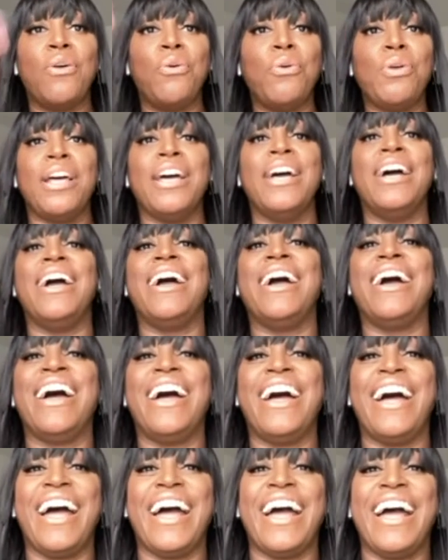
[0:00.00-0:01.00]
All
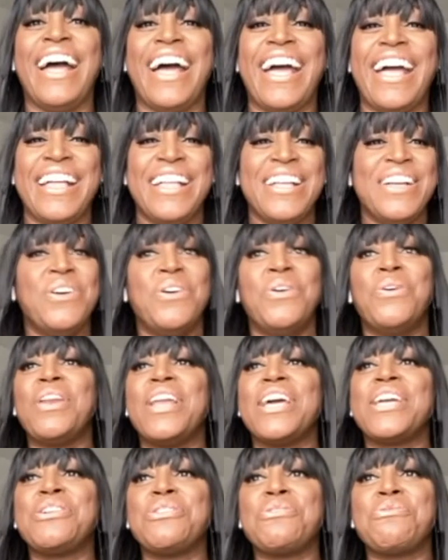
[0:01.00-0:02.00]

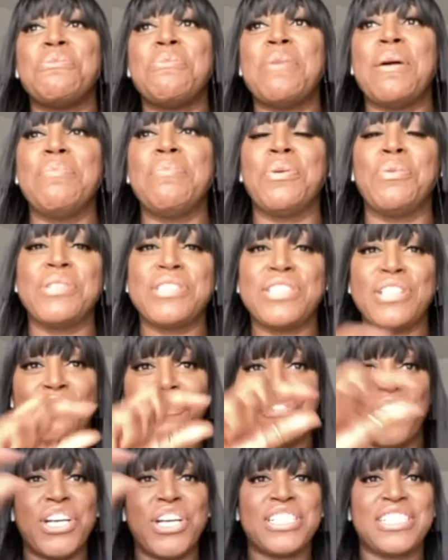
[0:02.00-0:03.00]
I could remember was
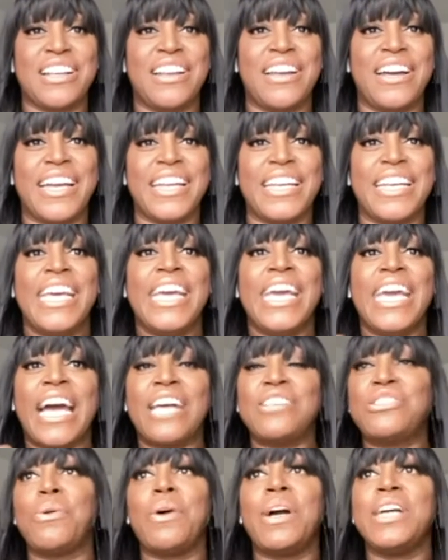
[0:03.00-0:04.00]
the first line.
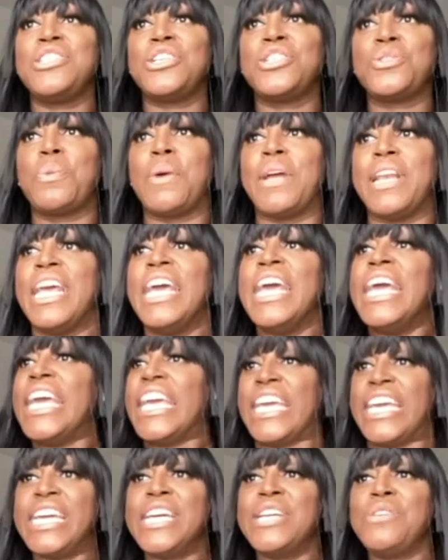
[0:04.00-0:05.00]
So I just went,
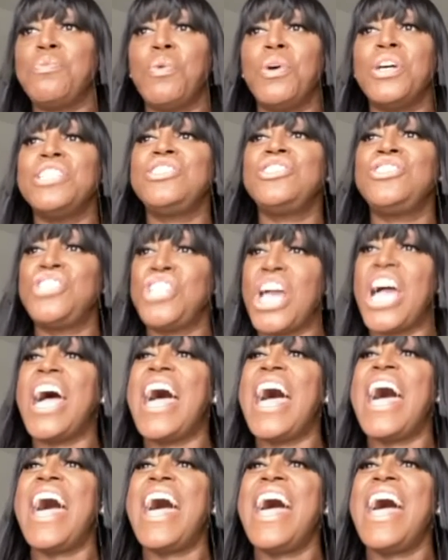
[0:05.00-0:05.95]
it was just,